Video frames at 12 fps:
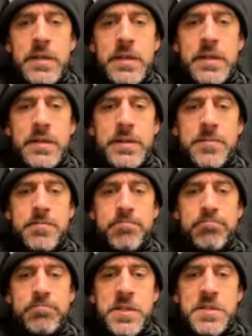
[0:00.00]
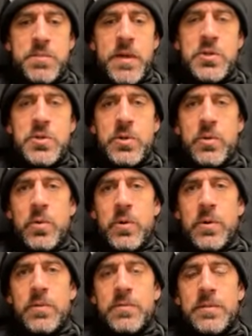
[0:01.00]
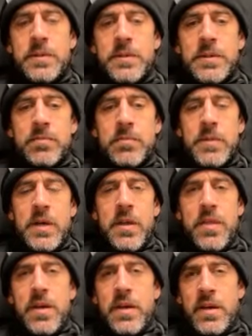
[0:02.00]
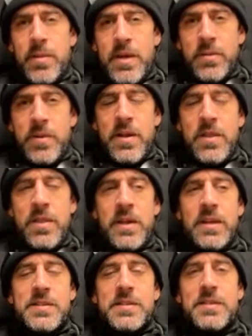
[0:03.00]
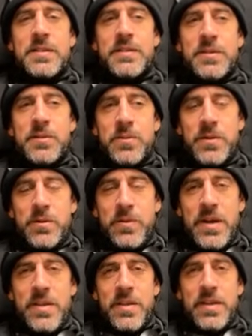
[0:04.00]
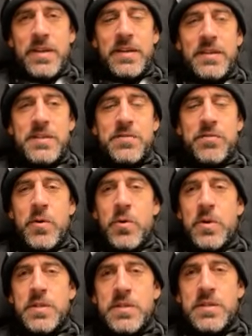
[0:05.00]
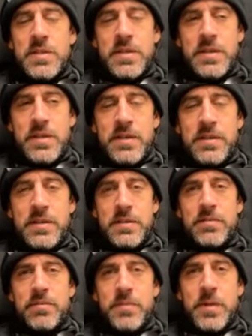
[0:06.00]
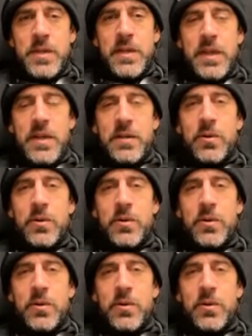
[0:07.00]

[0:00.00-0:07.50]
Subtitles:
and let's make sure we're kind of thinking about the right things, doing the right things, focused on the